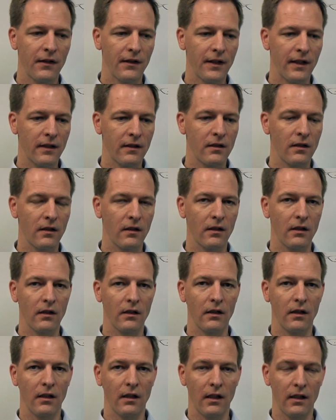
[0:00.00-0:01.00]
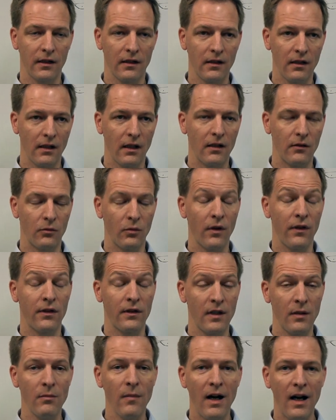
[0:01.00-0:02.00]
that
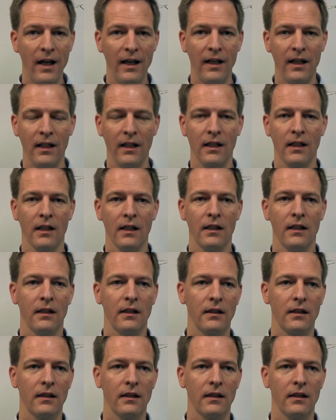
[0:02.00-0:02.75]
with demanding